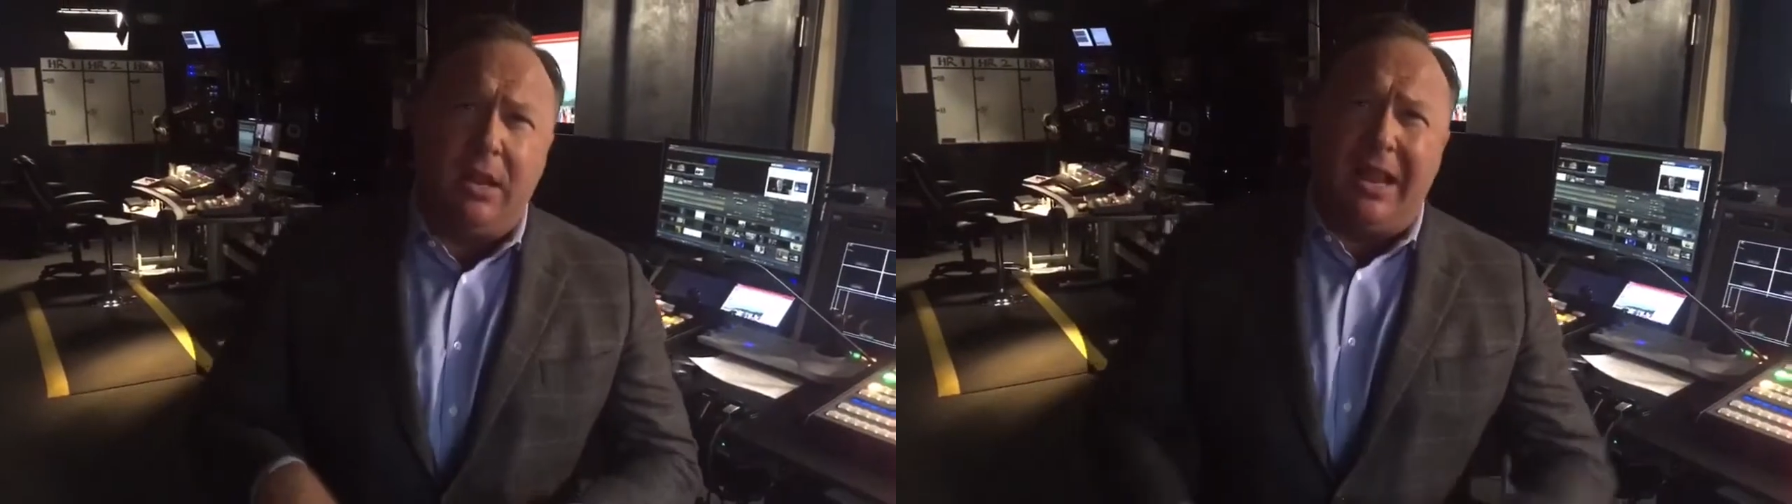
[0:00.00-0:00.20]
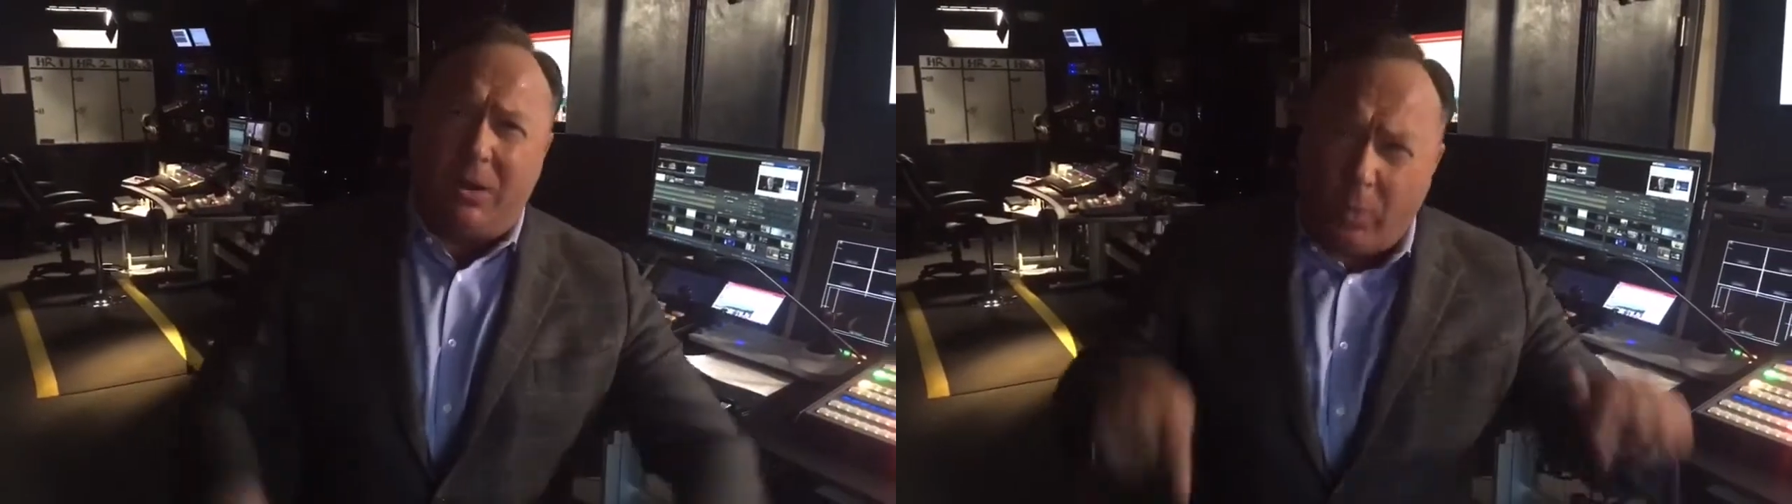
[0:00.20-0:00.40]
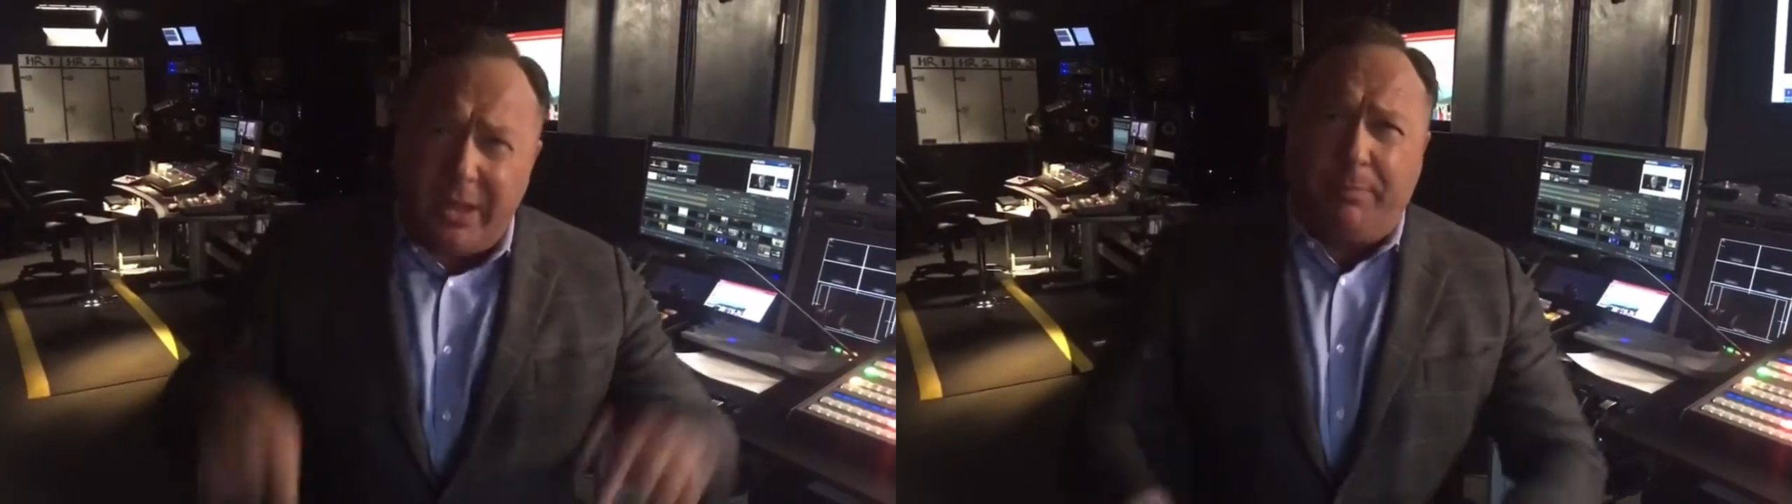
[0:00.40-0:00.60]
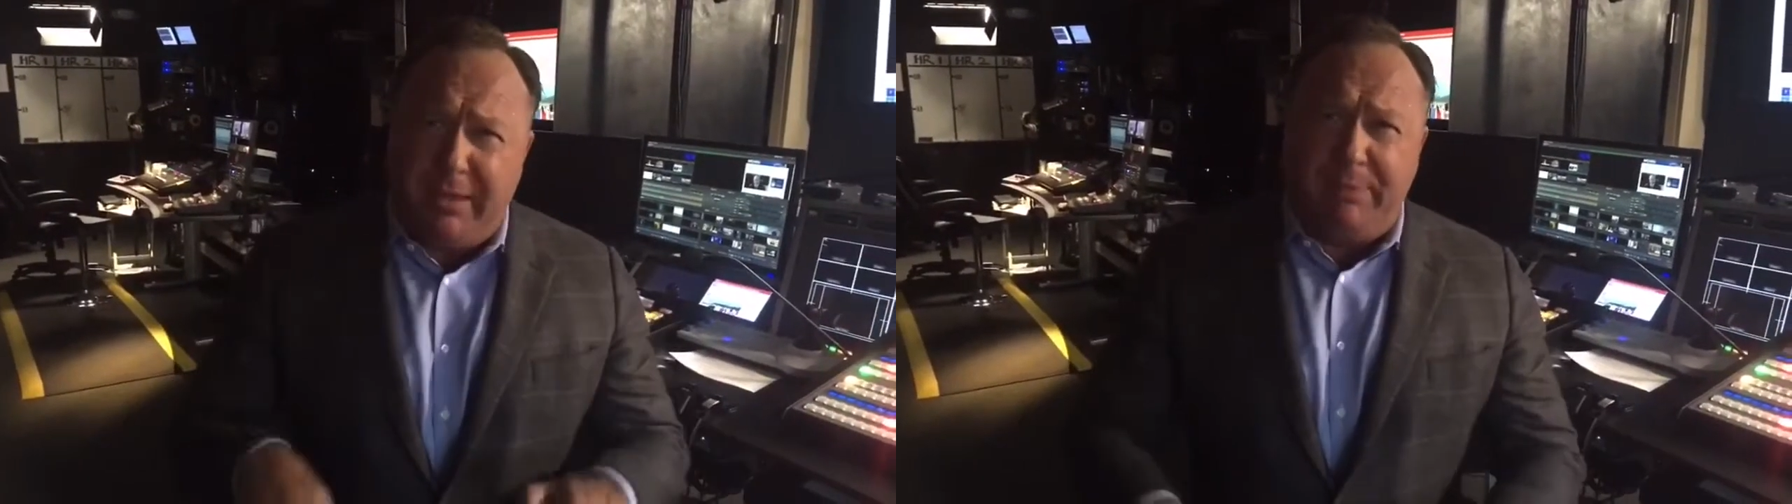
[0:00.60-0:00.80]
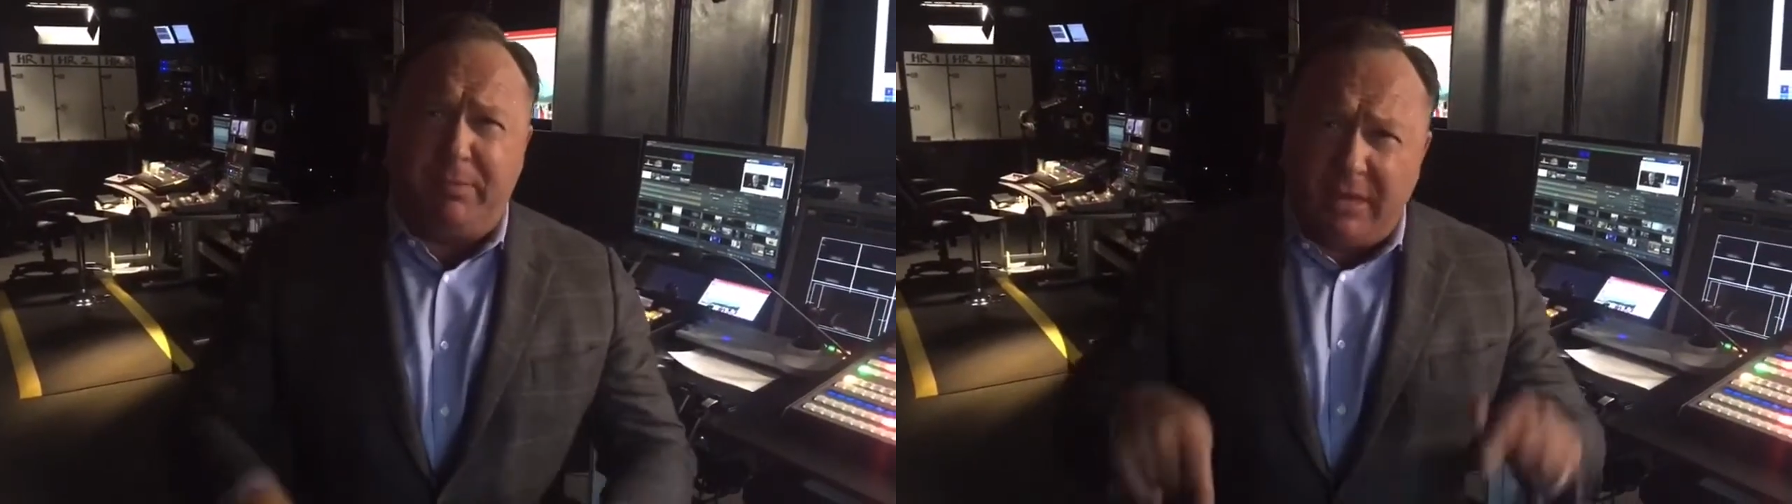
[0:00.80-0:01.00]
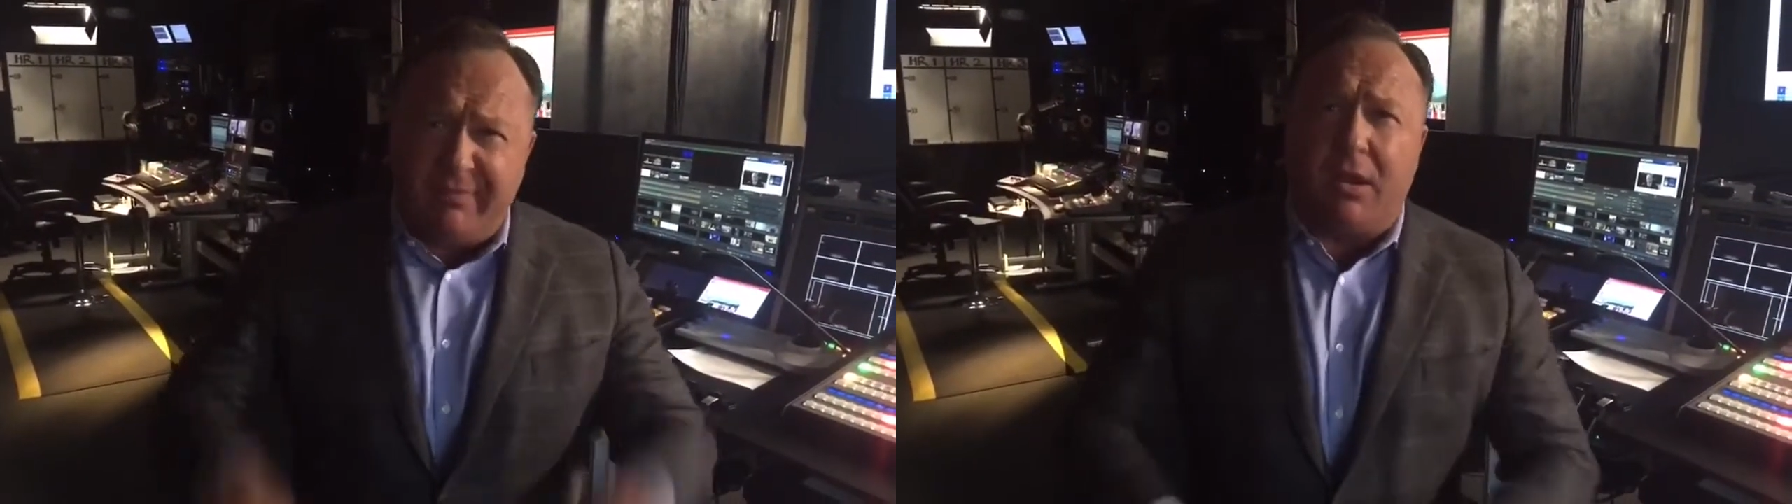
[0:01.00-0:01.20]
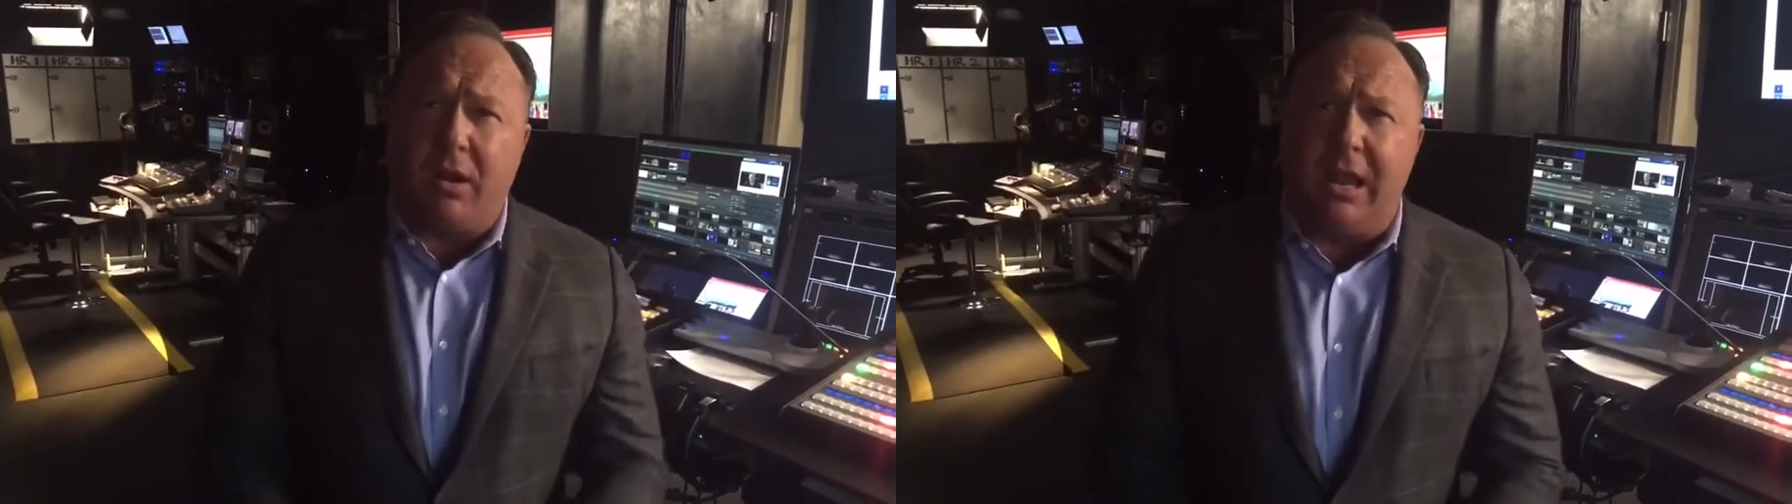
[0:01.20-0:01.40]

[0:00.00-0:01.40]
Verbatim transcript: like real people living our